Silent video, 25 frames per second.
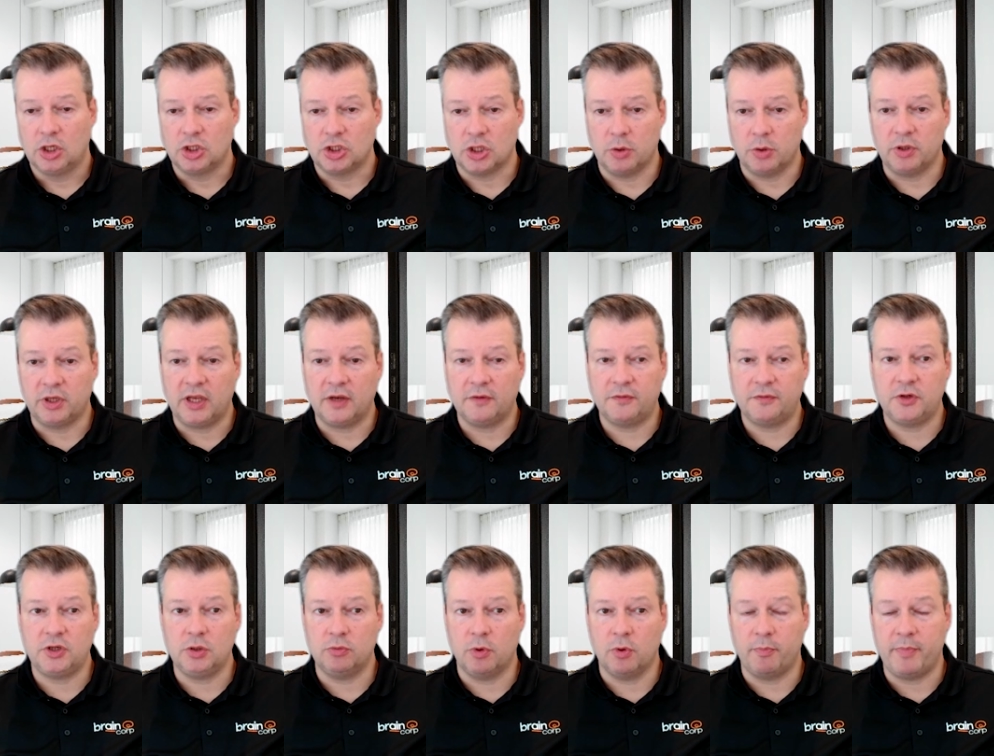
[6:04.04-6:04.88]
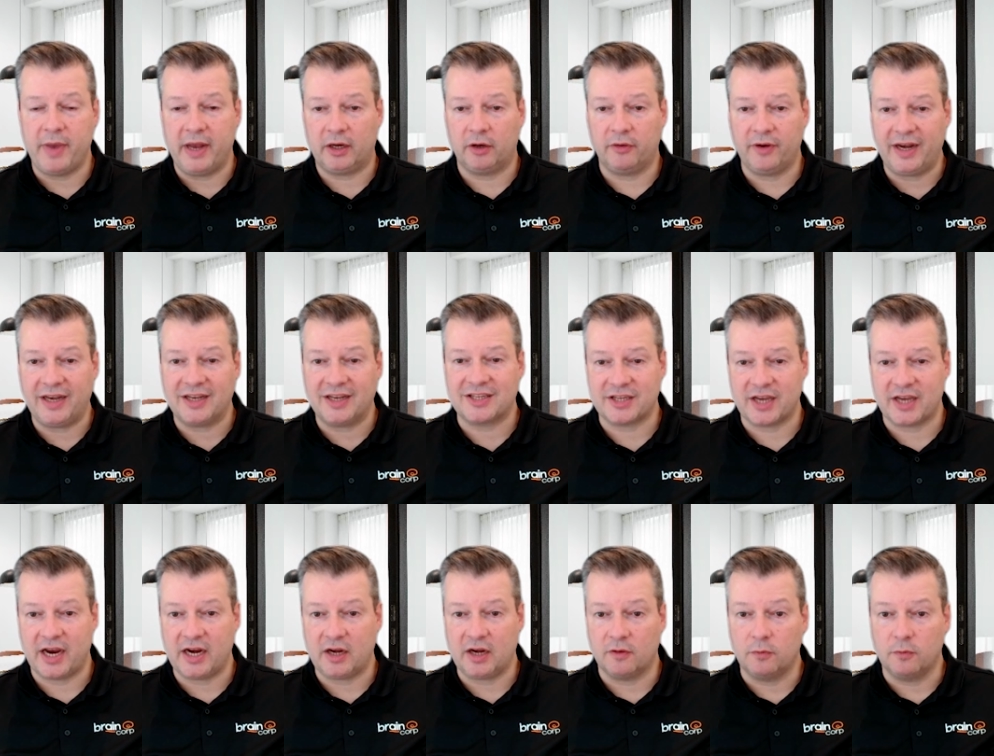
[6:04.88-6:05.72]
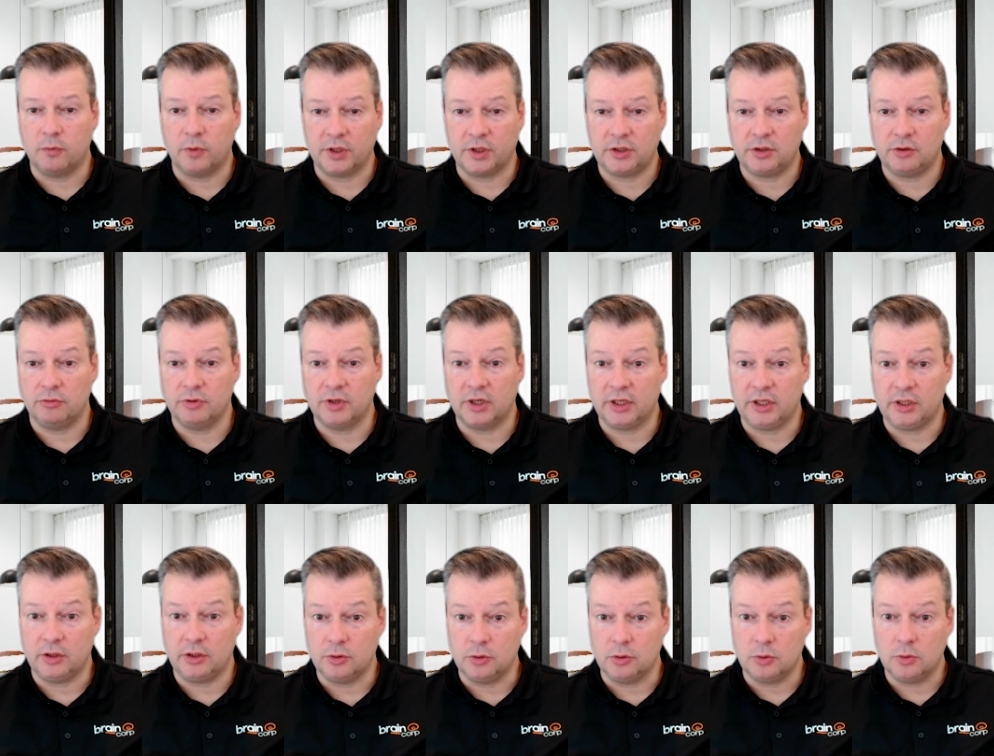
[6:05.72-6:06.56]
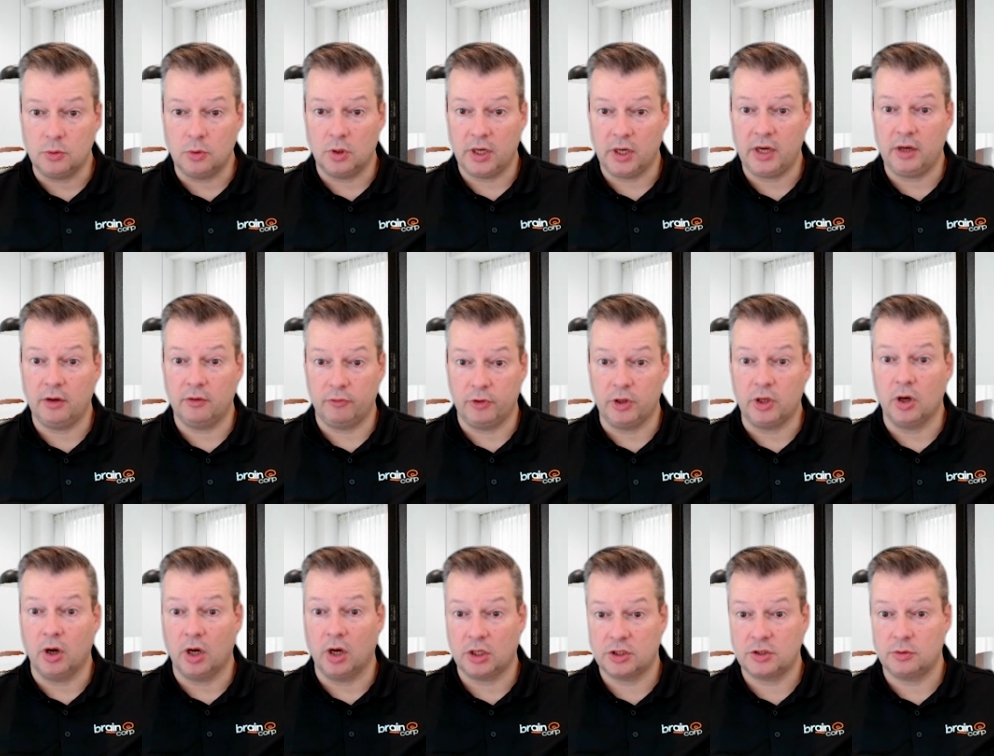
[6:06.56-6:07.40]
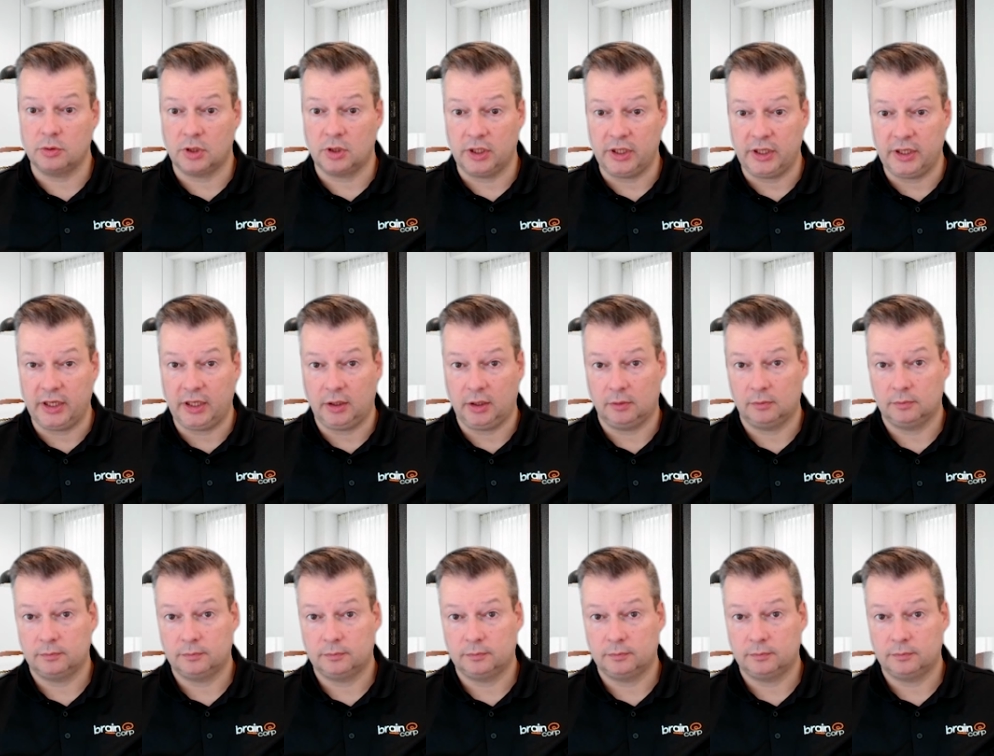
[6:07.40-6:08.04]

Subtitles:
So it gives you a better insight of what you really do in regards to cleaning.